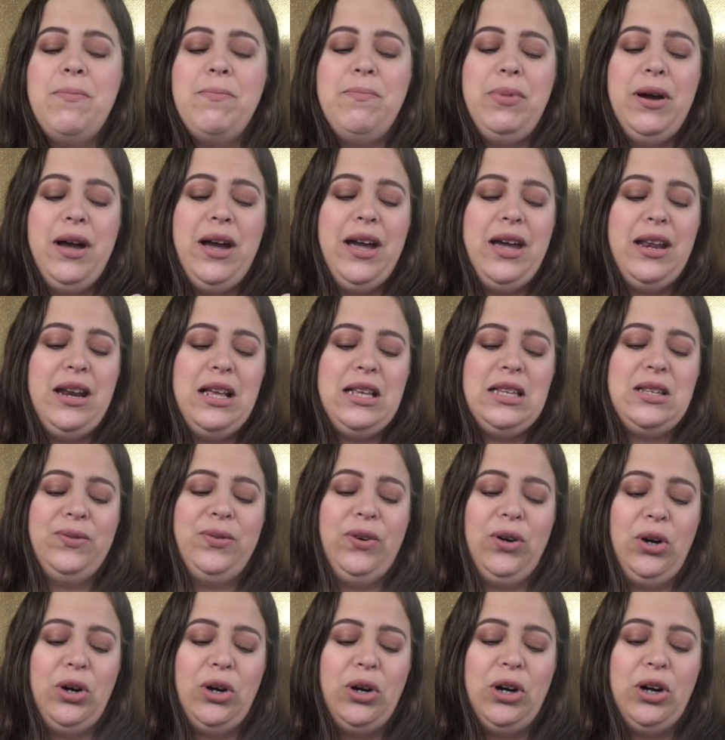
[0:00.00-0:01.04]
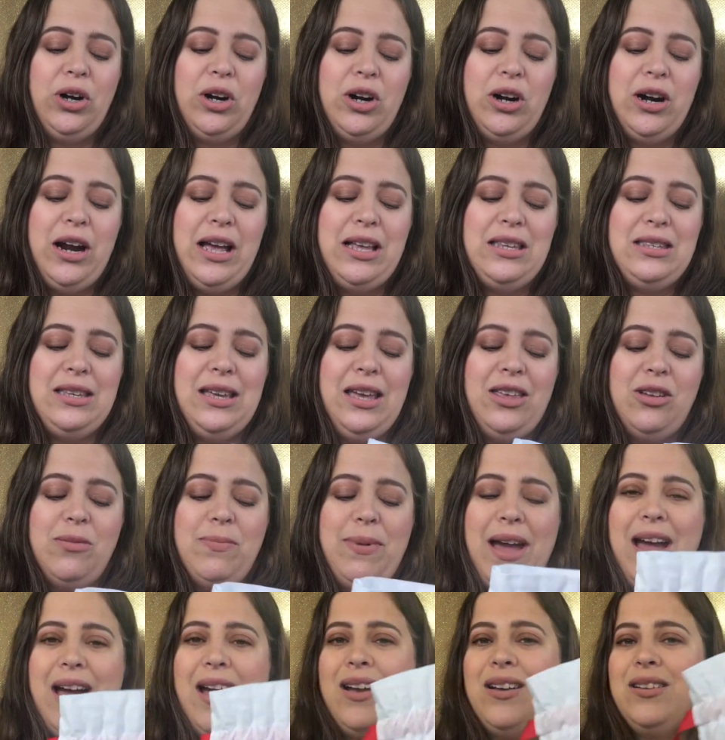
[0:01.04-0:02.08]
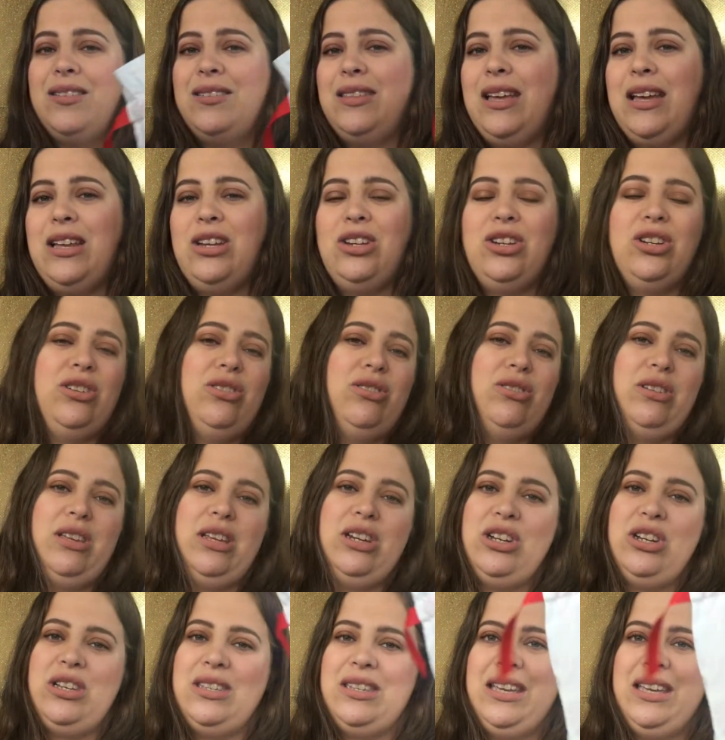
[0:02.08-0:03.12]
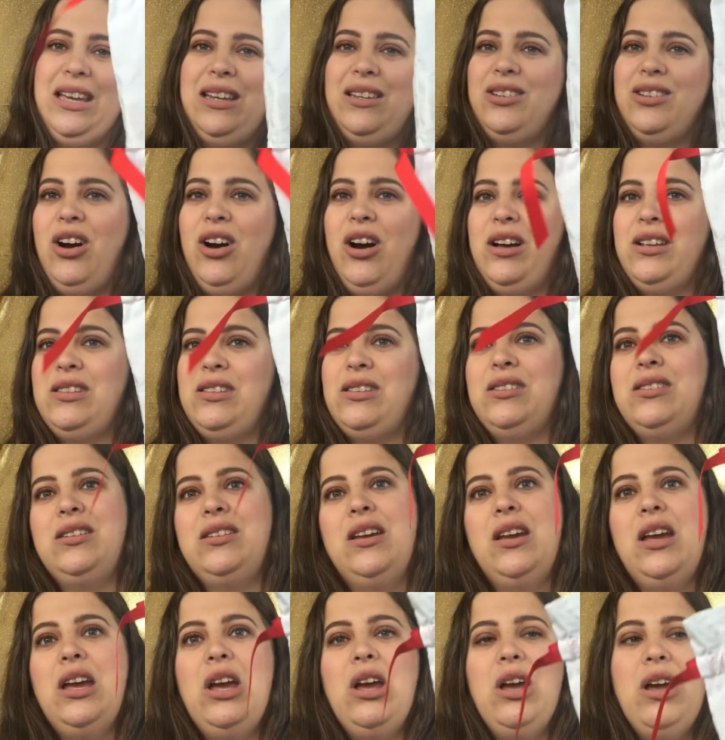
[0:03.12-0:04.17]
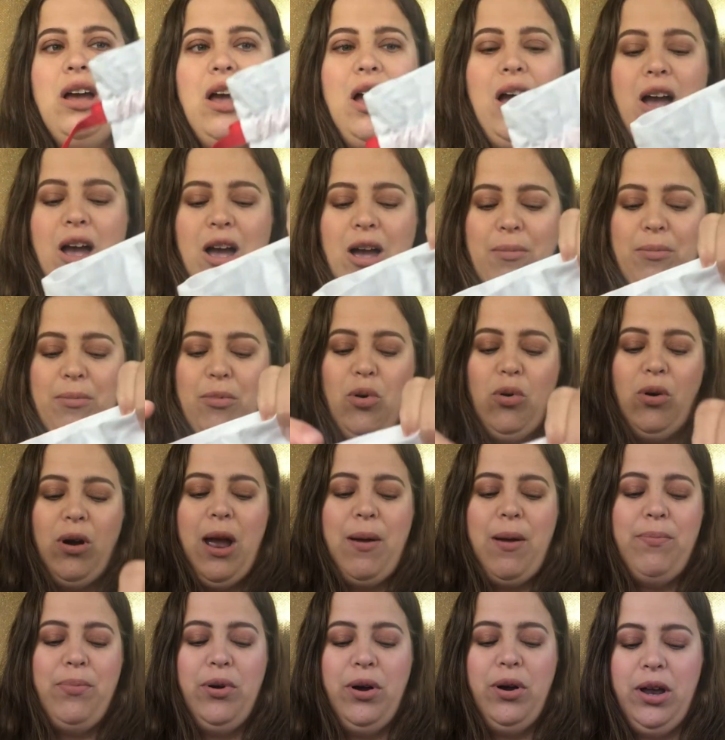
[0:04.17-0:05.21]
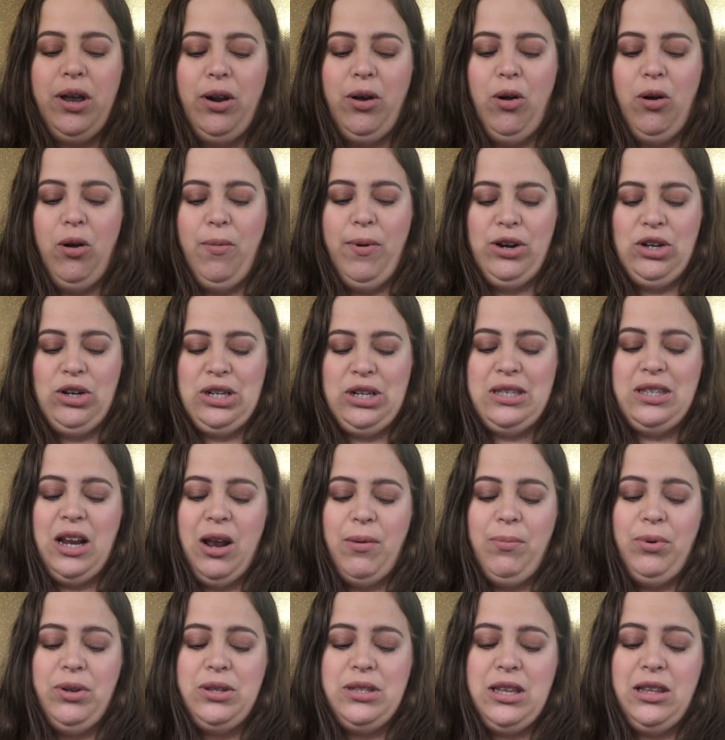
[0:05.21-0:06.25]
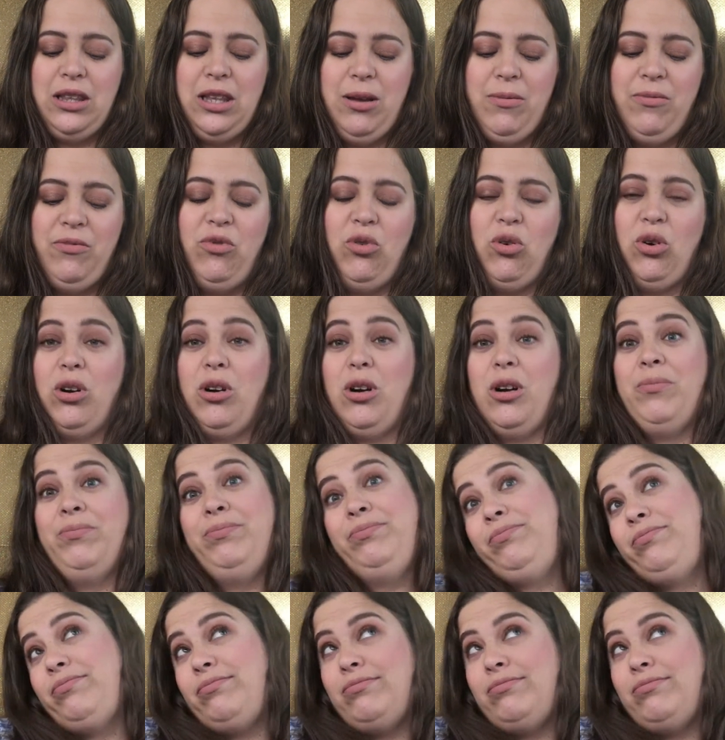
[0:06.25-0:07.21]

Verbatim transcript: But as far as the other bags, they usually just get tossed um, or I put a whole bunch of samples in them for